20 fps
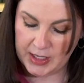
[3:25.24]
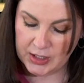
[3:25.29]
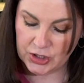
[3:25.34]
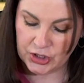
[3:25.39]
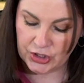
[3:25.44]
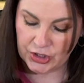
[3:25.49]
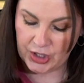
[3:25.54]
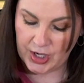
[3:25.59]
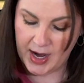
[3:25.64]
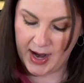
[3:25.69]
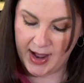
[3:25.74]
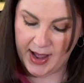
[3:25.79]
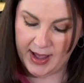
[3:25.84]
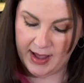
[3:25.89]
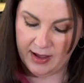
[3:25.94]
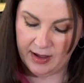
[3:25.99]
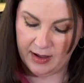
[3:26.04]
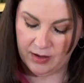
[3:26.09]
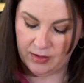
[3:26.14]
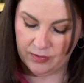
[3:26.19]
make sure I
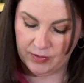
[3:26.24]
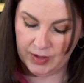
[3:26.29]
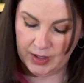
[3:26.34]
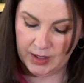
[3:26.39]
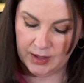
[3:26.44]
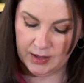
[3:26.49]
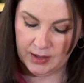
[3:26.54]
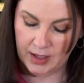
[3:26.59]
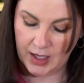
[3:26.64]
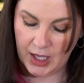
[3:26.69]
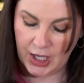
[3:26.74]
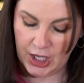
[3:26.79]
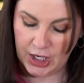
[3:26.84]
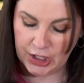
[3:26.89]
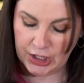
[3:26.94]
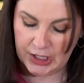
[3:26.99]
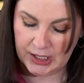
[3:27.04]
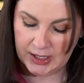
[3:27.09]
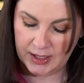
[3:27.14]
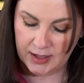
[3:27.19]
have
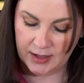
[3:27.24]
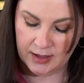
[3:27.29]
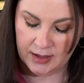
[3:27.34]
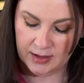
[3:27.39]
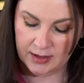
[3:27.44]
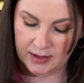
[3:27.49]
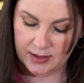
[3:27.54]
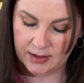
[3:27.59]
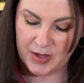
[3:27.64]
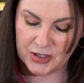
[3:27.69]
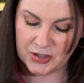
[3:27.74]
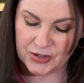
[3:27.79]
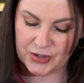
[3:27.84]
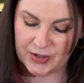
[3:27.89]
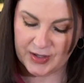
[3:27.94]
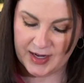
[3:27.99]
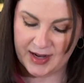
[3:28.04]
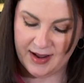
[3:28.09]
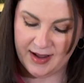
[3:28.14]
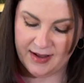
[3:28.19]
onion, make sure
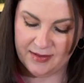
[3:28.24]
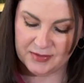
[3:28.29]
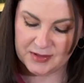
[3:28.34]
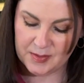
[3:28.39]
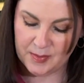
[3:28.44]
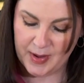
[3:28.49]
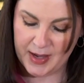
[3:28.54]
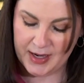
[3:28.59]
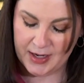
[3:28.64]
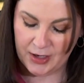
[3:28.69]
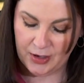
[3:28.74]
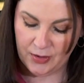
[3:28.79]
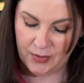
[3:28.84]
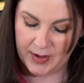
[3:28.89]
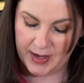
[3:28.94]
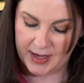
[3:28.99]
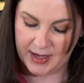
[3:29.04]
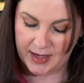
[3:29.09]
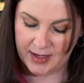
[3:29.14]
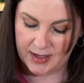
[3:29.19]
that I have tomato
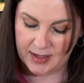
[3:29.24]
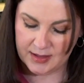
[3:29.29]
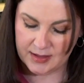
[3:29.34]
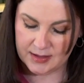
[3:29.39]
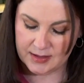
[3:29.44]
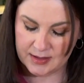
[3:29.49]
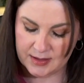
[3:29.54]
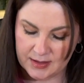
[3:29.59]
and